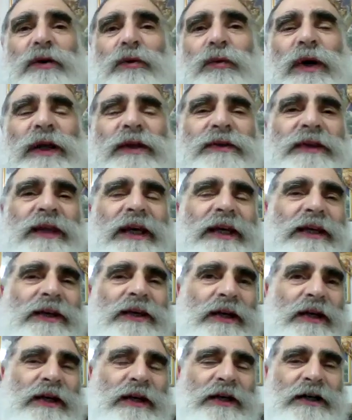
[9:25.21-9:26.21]
When
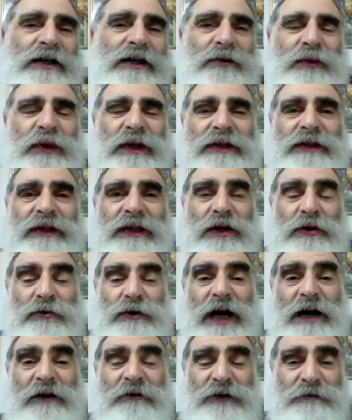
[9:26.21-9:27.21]
they
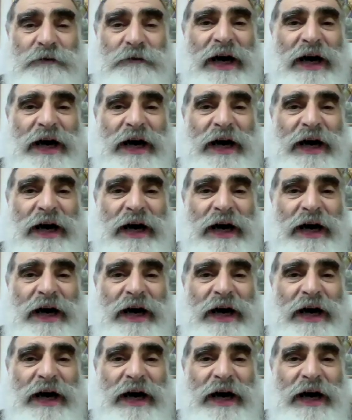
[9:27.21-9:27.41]
arrived